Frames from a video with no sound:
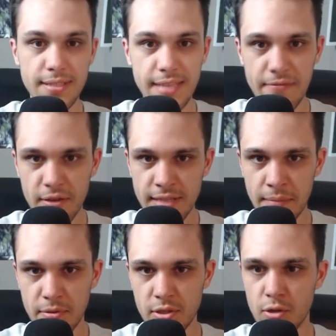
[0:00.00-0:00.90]
But let's say for
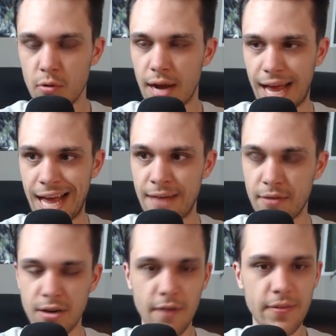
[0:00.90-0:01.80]
example you don't
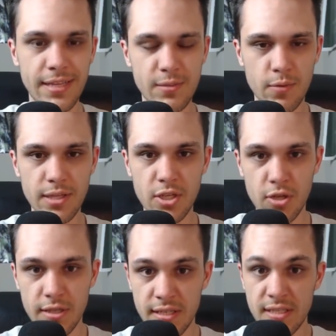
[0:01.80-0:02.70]
have enough of these really
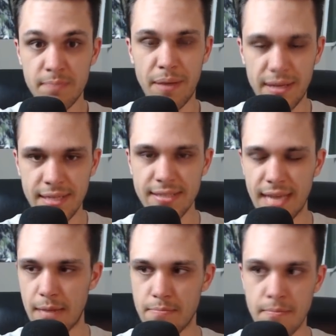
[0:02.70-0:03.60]
good dispelling
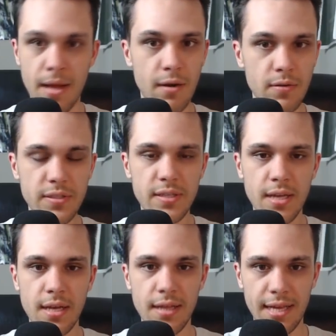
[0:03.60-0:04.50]
type medals
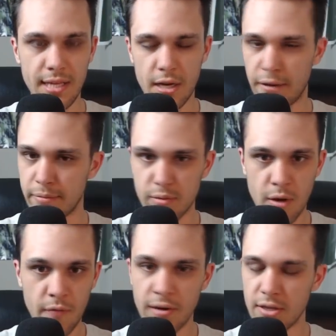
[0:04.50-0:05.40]
like here at number
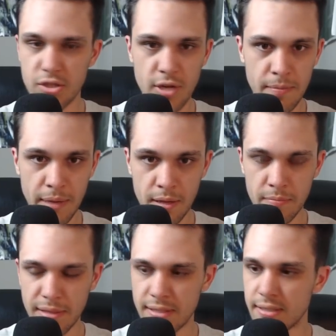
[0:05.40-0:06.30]
12 and illustrated Bell
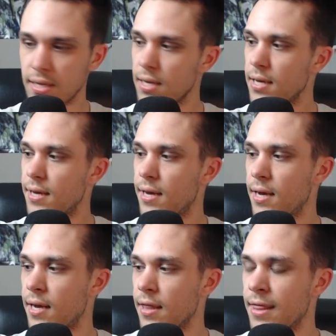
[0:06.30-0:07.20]
and Beast
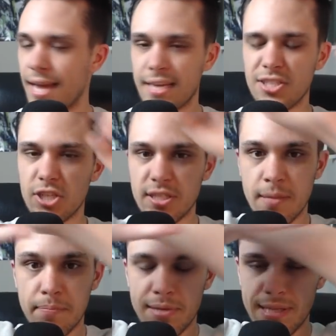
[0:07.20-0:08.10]
that can just
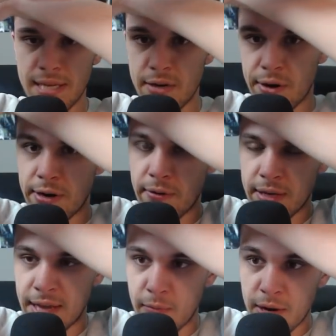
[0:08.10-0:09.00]
completely
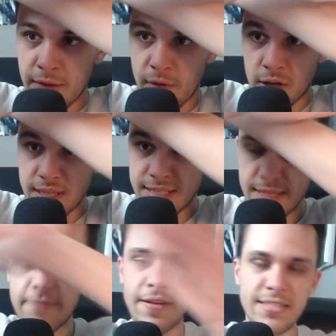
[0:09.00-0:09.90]
get rid of all of these
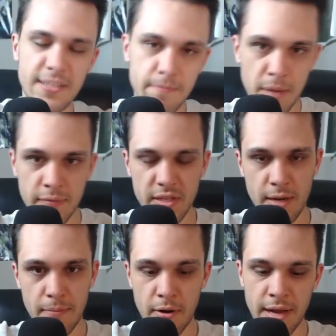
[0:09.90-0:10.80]
defensive buffs
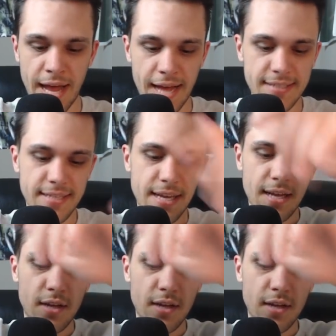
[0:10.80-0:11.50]
that your opponent has.